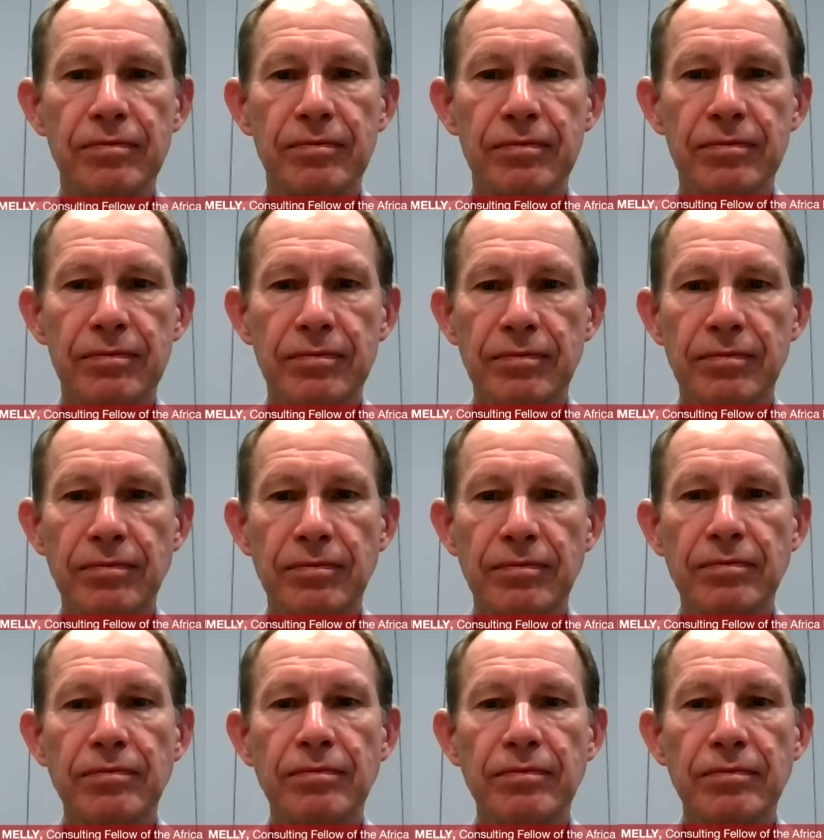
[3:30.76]

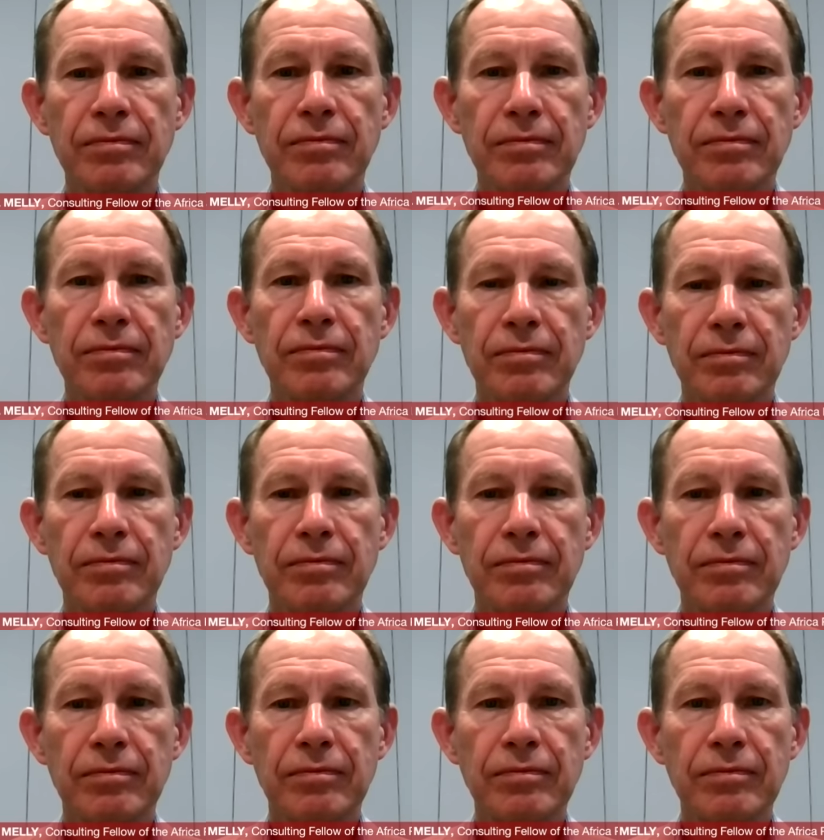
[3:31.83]

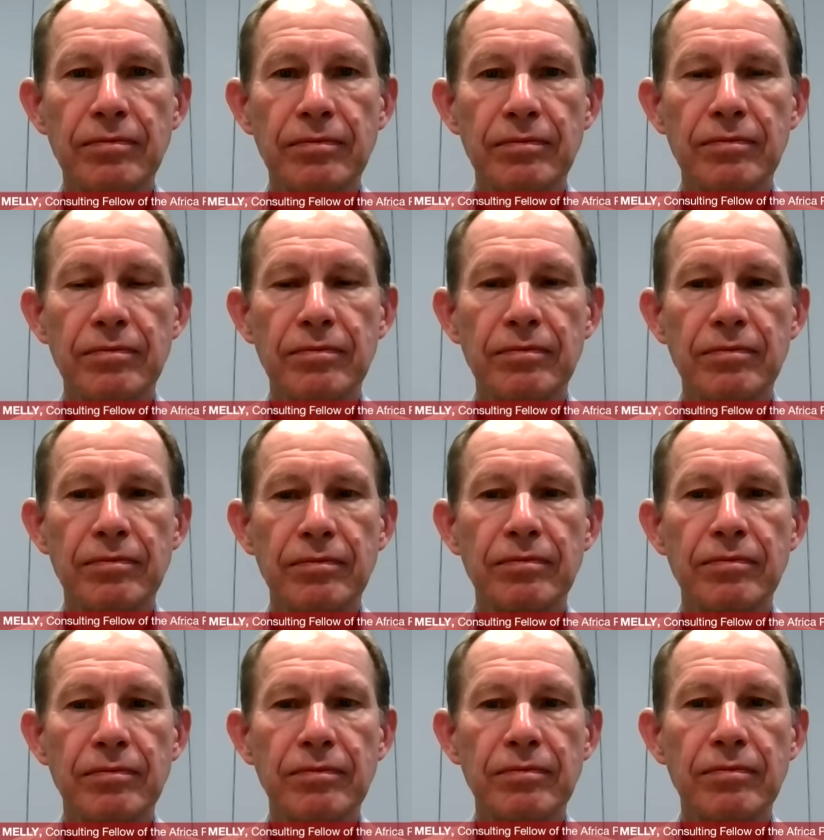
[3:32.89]

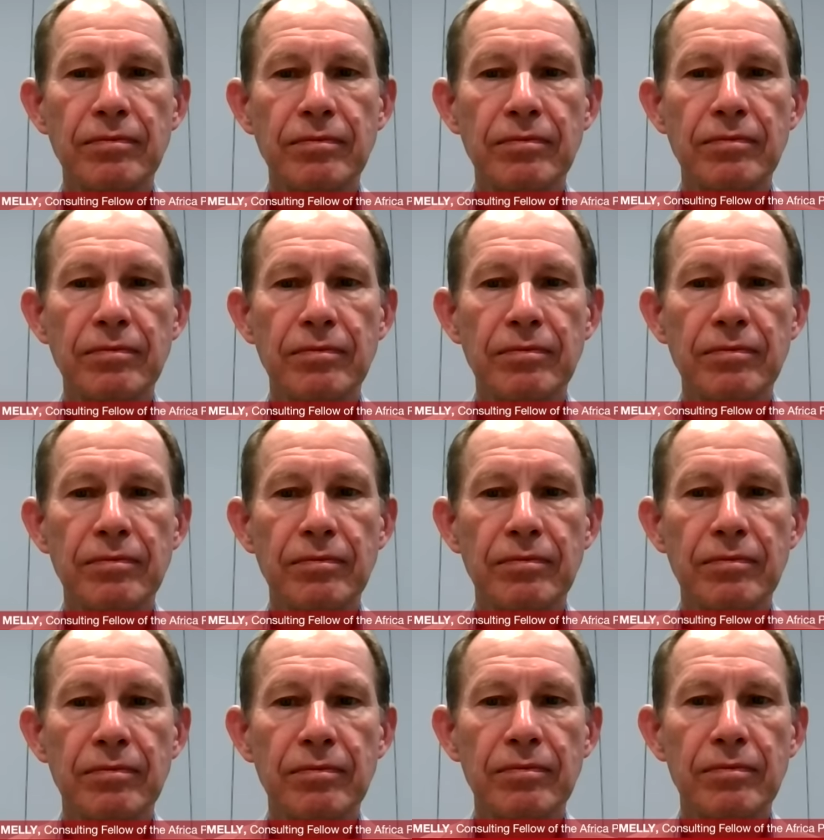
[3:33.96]

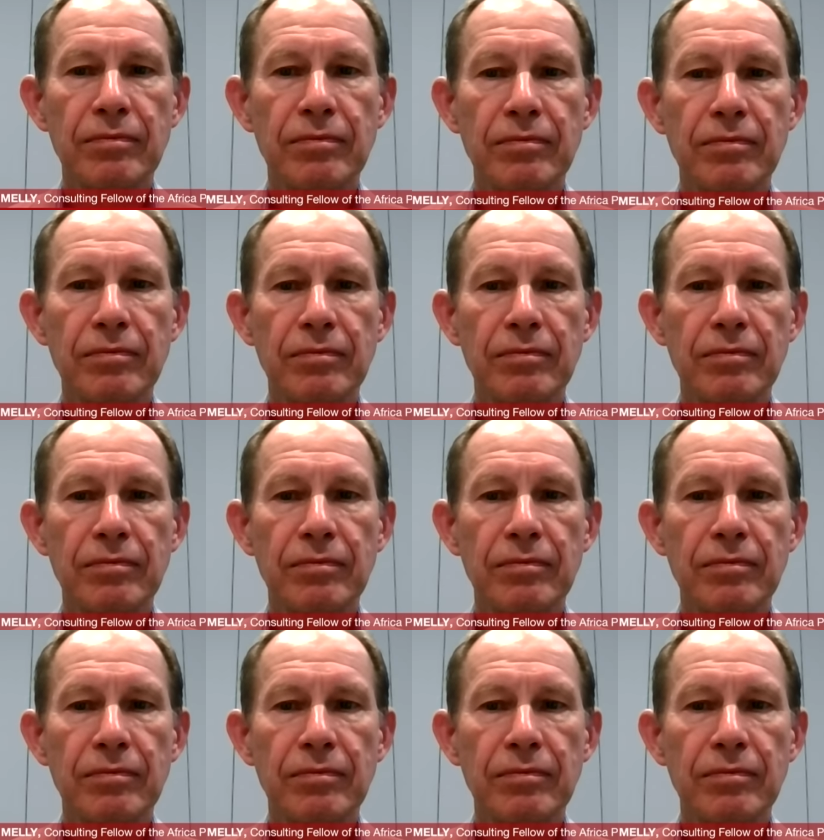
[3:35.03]
(silent)